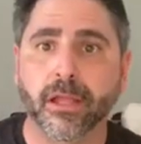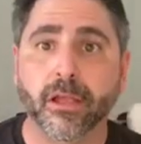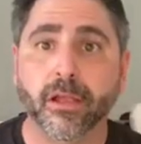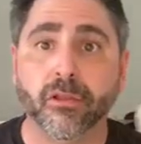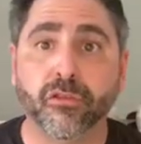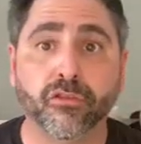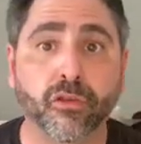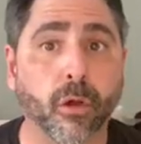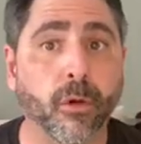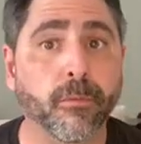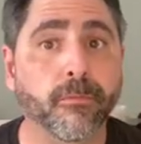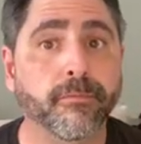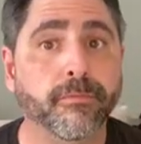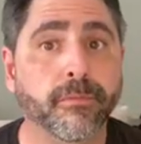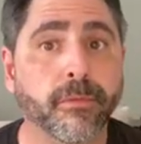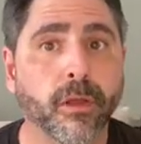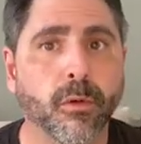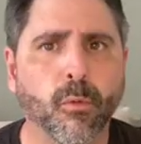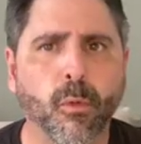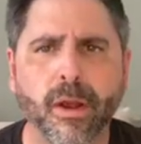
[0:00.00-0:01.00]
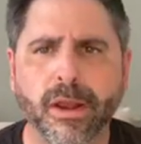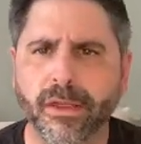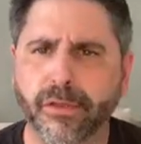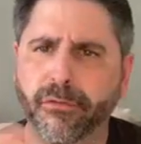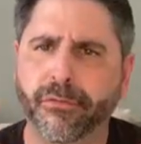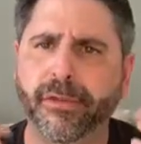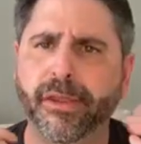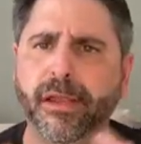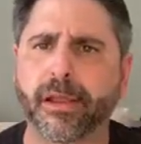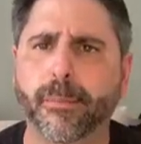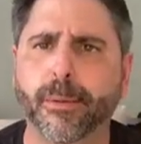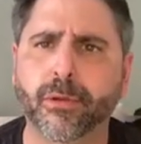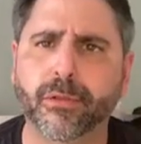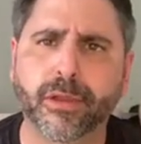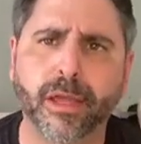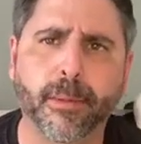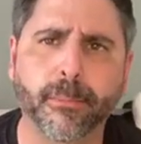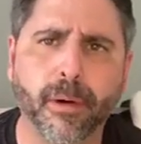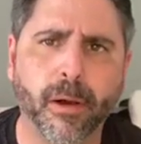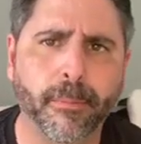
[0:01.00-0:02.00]
So what do you think about
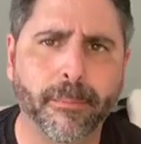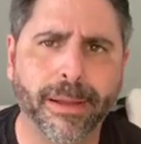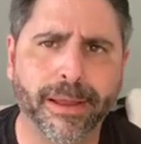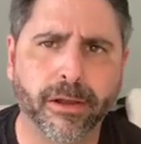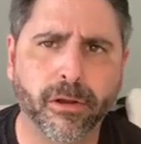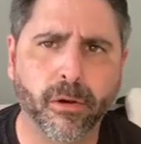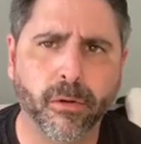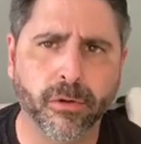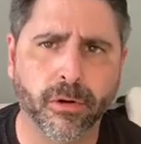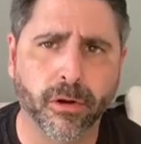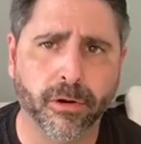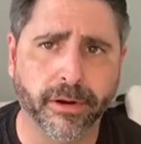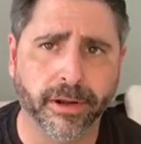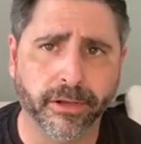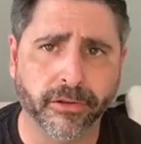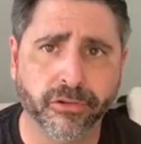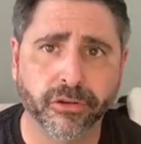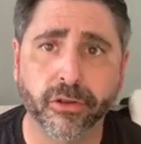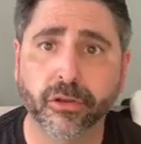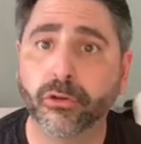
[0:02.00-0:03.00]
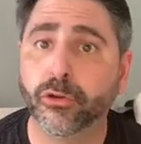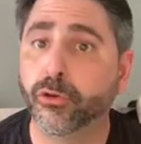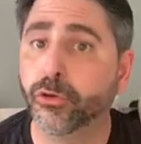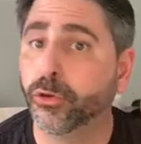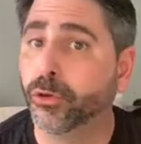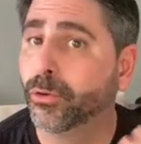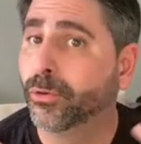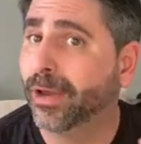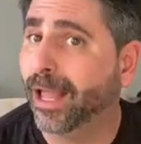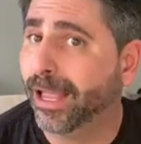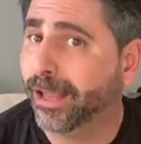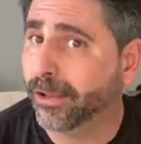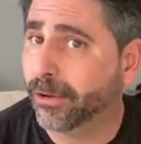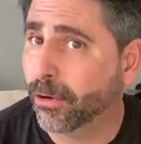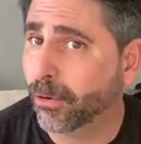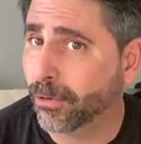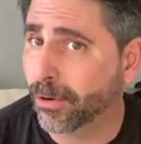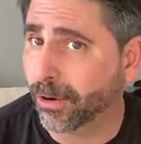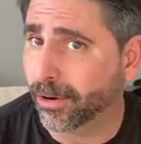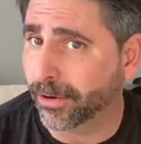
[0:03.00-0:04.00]
The Above by Code Orange? Do you like
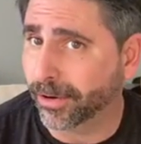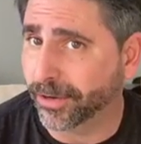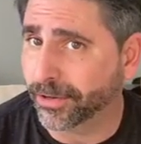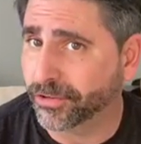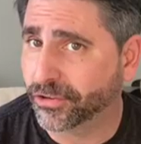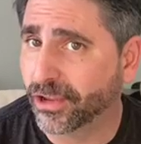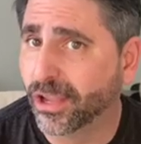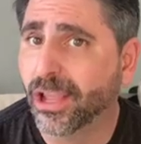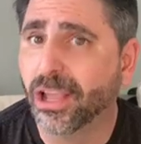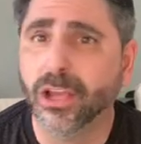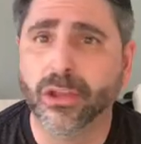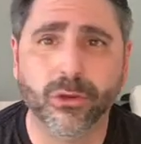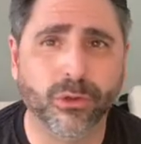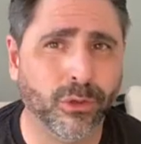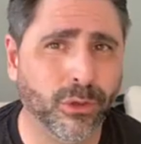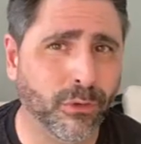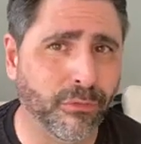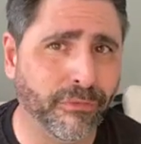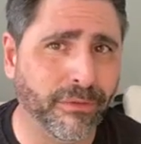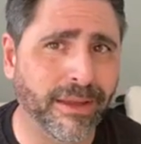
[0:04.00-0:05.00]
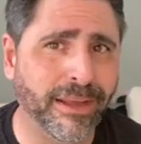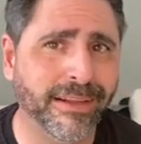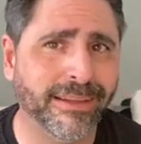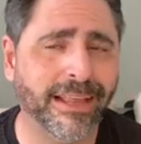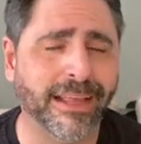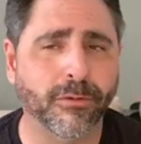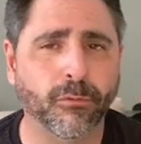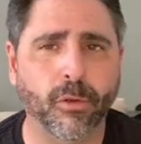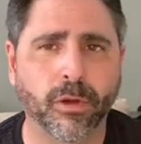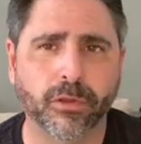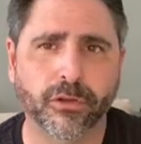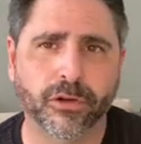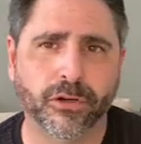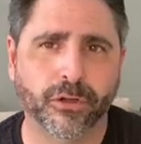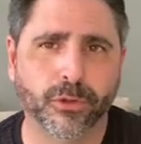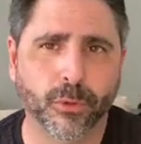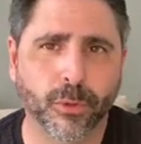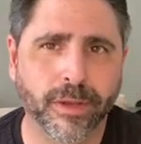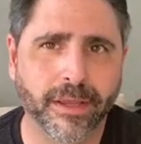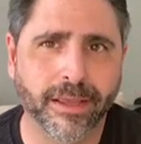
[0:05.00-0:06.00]
Code Orange? Do you think that what they're
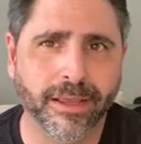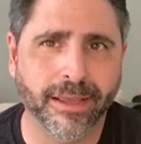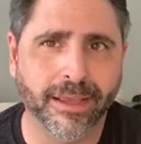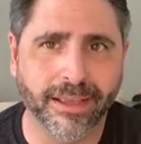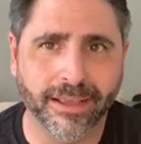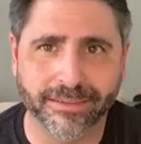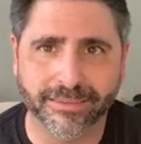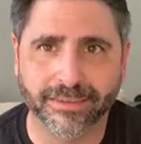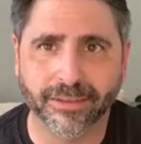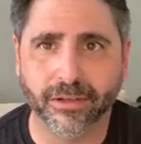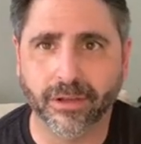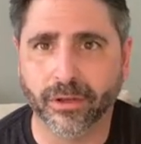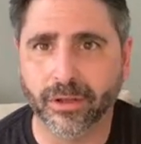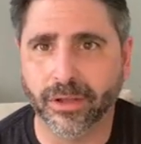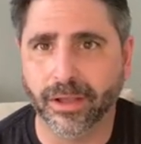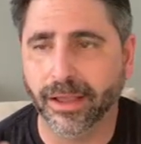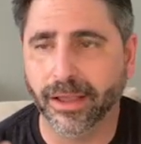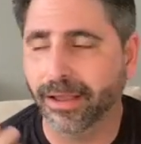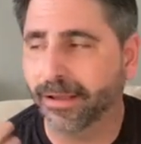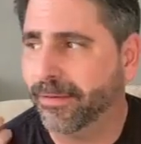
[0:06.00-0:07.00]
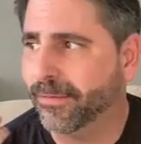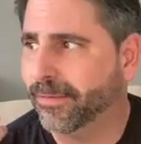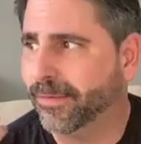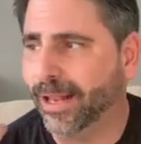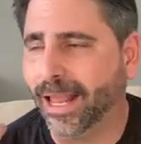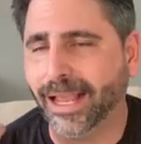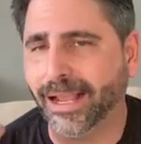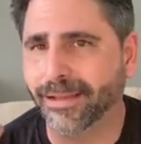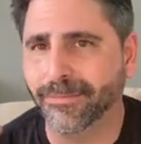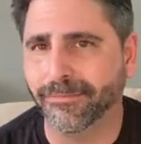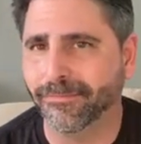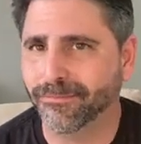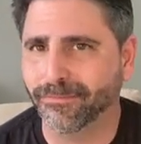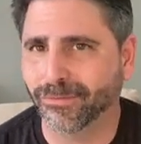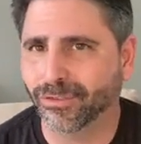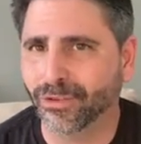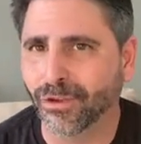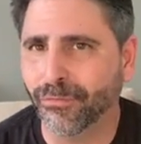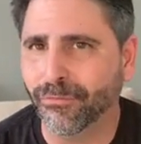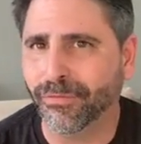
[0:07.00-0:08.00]
doing is like
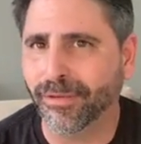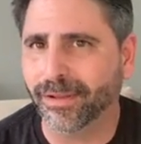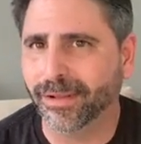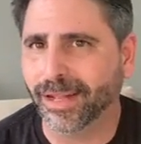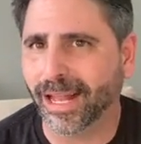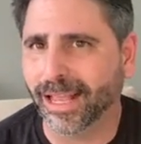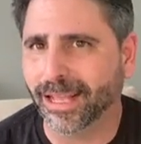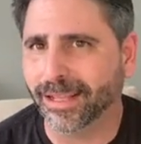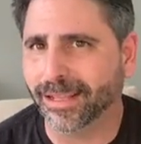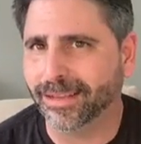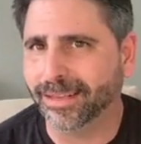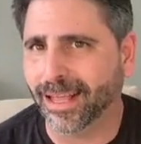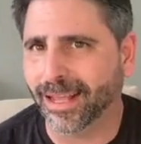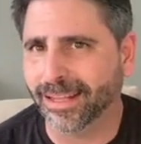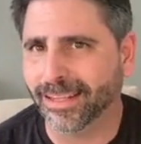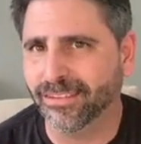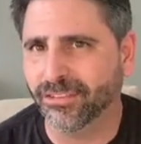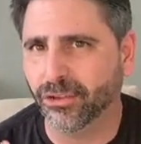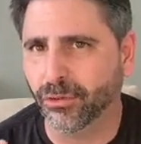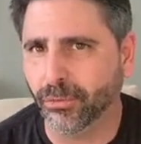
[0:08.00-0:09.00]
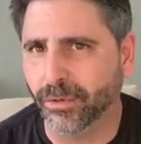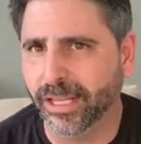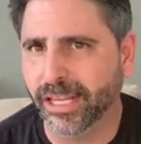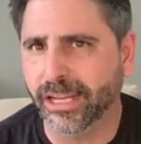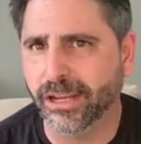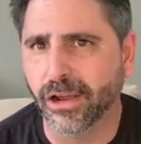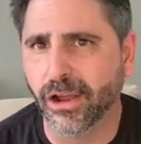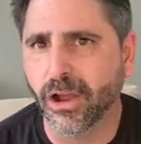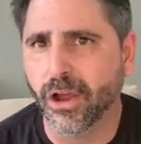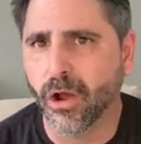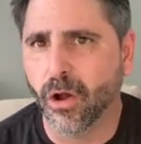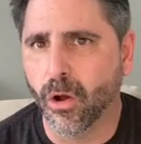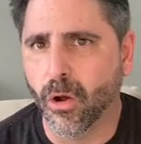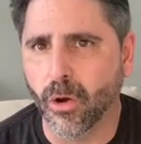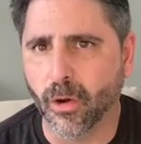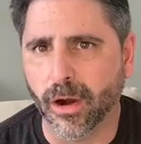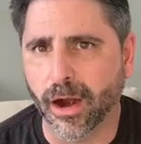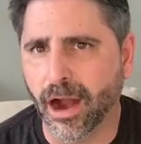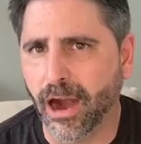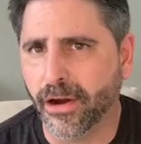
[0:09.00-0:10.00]
something like that is unique?
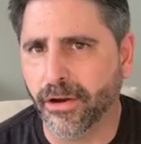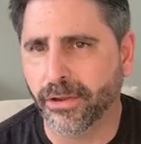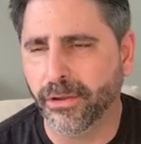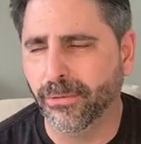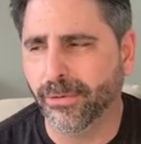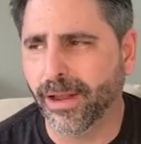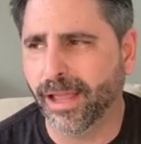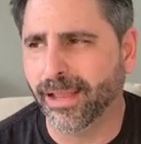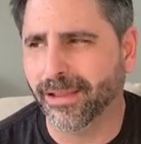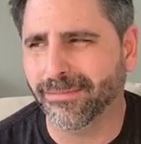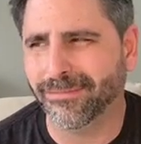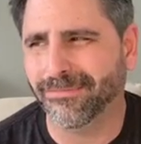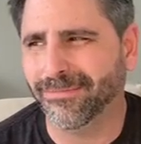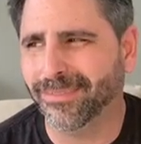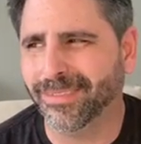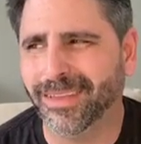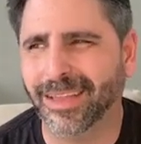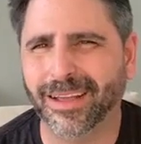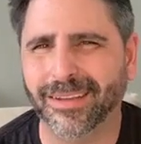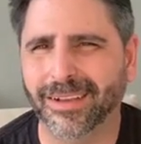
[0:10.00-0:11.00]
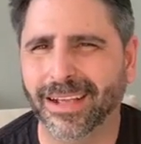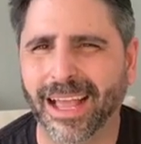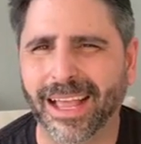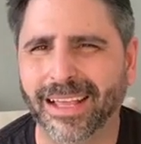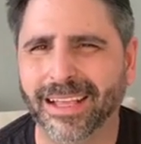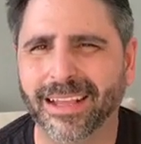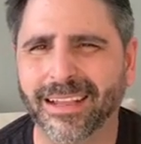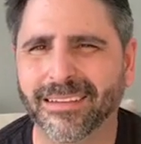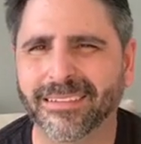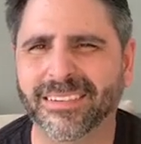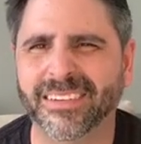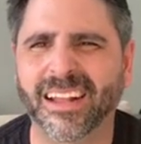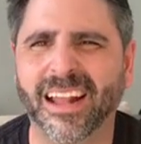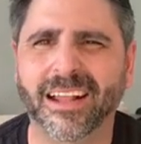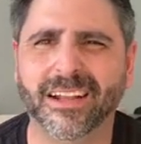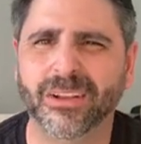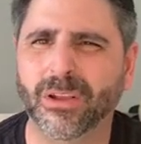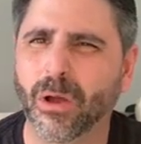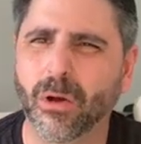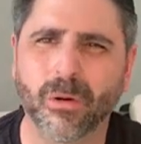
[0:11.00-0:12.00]
Or are you like that guy that's
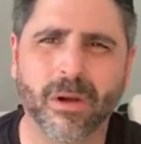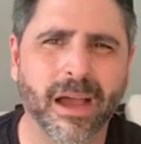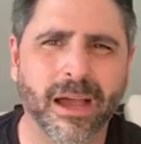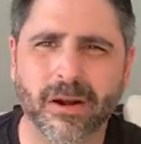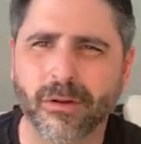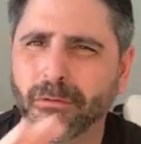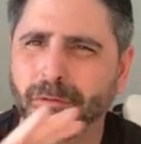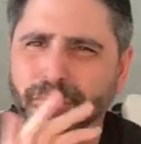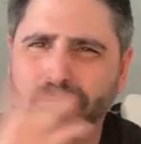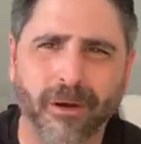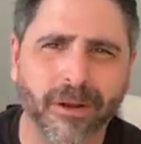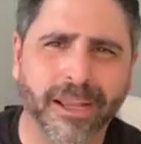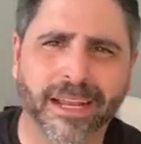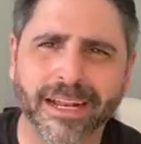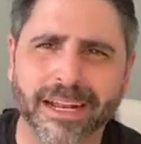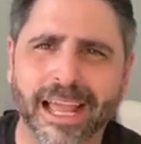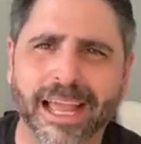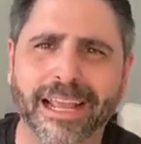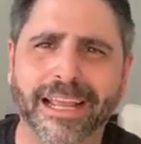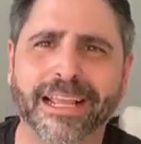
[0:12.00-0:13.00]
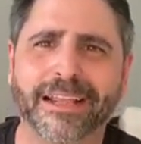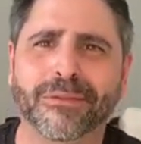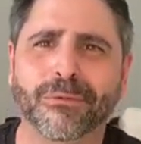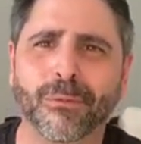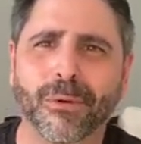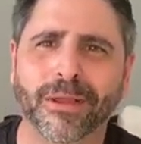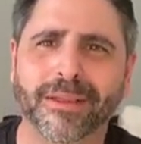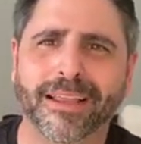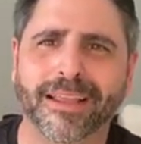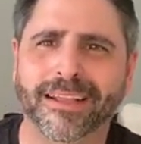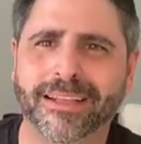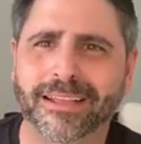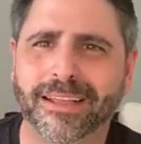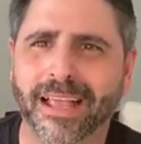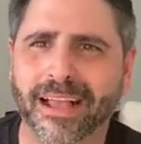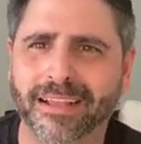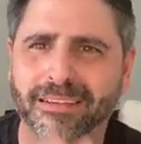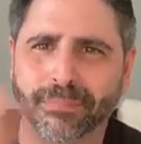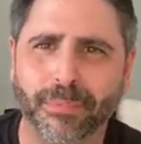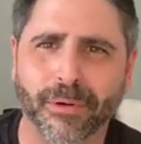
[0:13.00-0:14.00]
like, no, I don't fucking like it when they
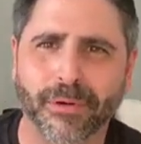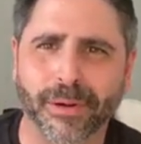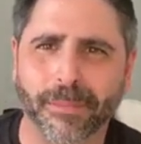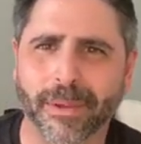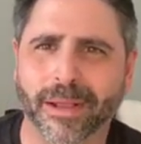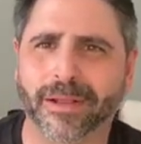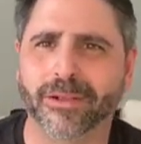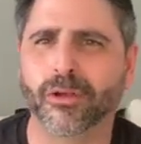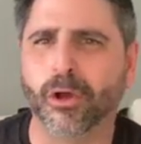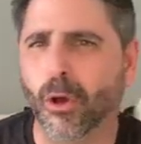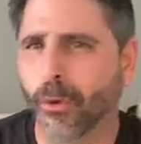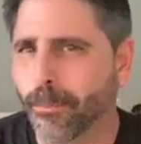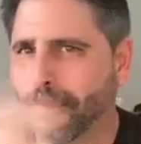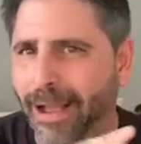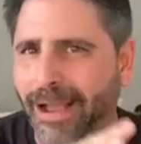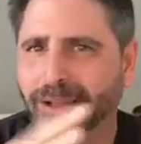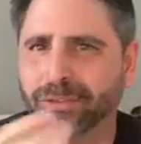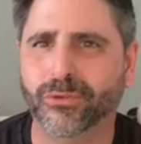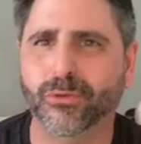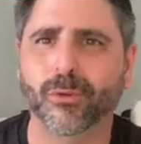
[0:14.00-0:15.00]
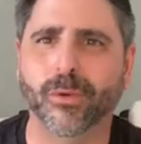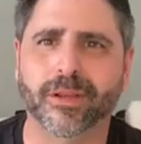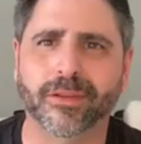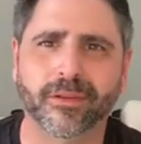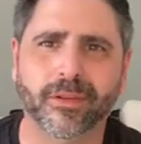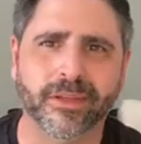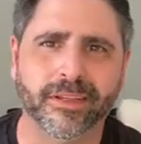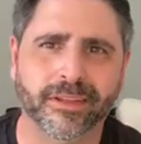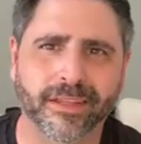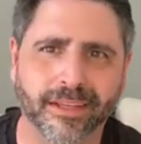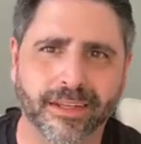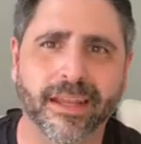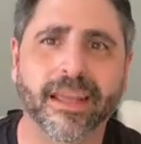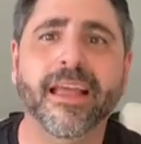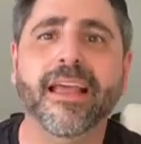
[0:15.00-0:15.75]
experiment. Go back to what they did